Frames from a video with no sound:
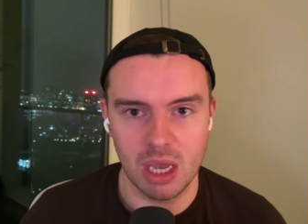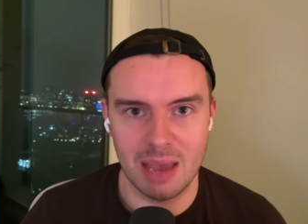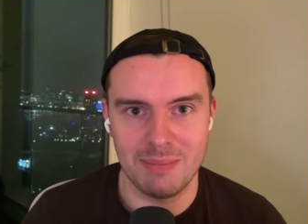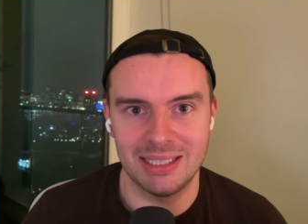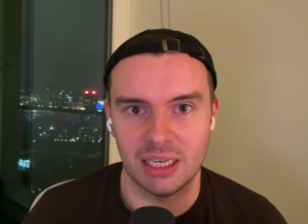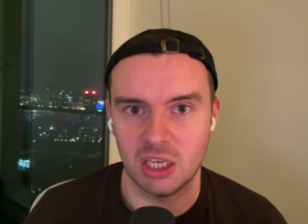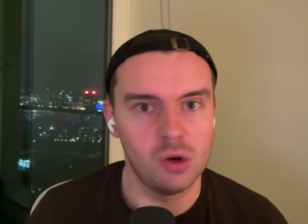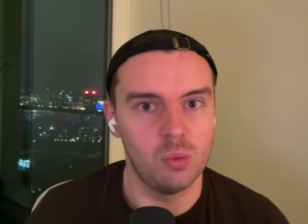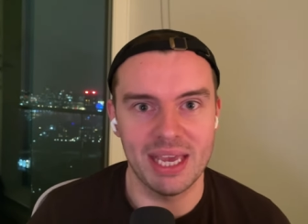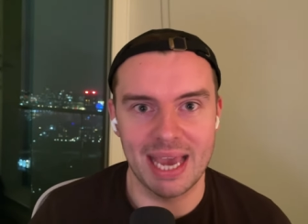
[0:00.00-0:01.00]
It might take you
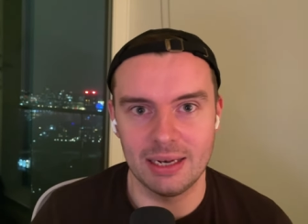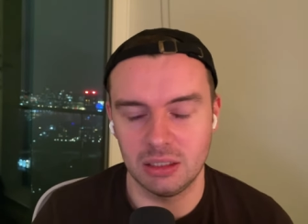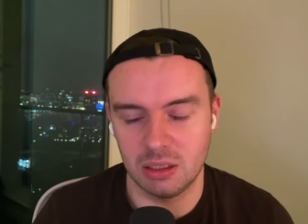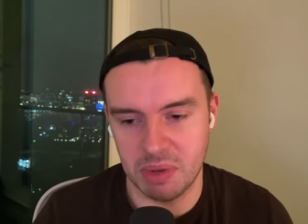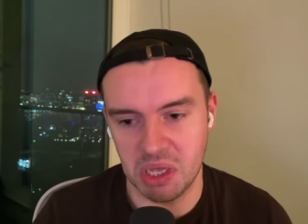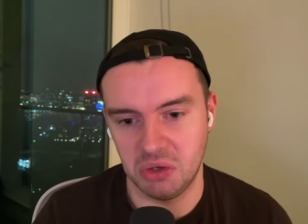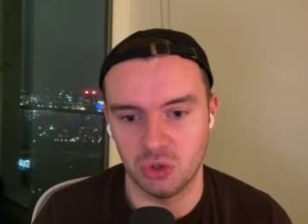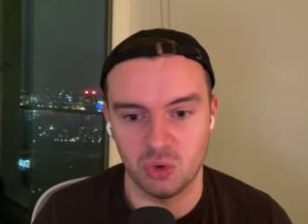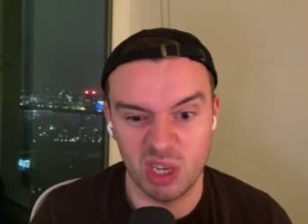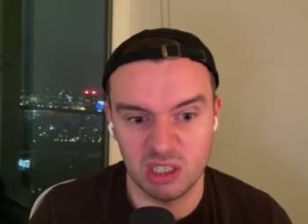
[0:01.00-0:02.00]
a weekend to build
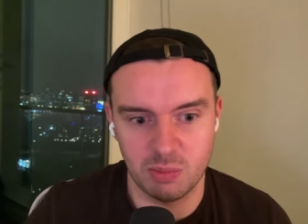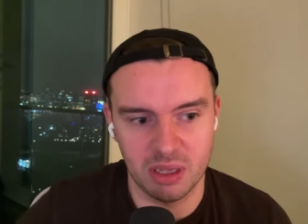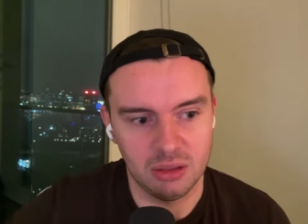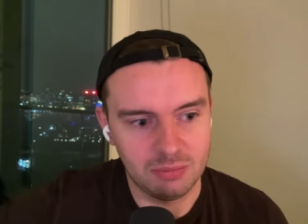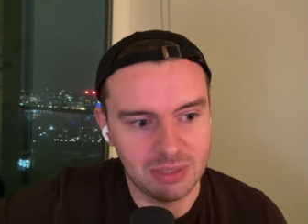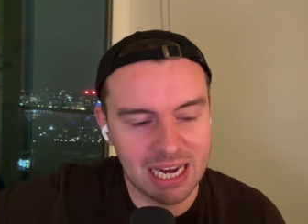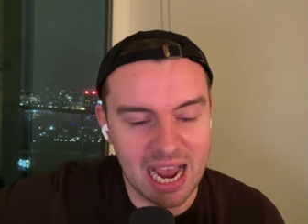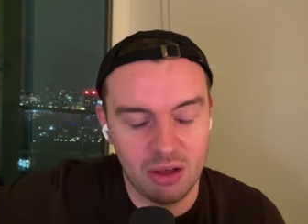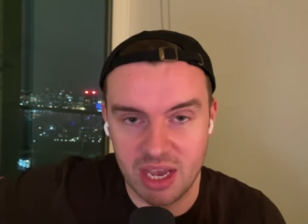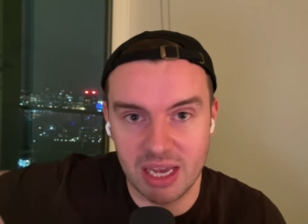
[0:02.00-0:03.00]
or a week to build, get it
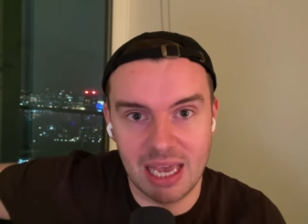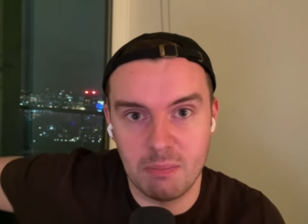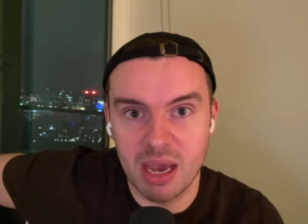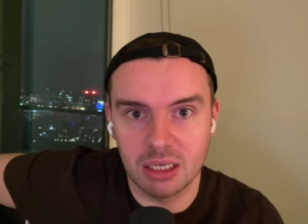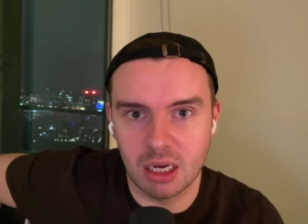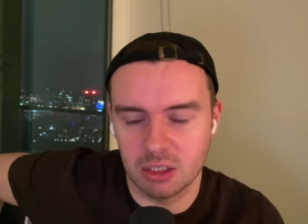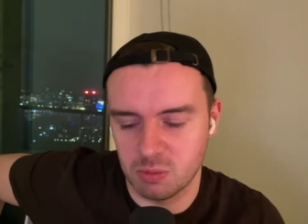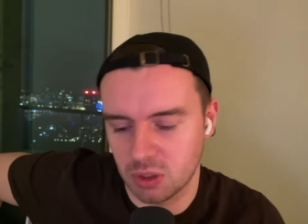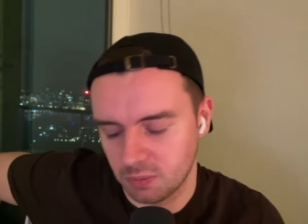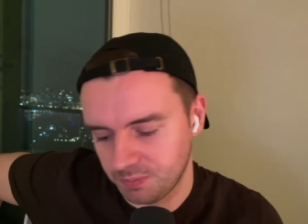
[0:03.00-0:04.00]
out there and get paid customers.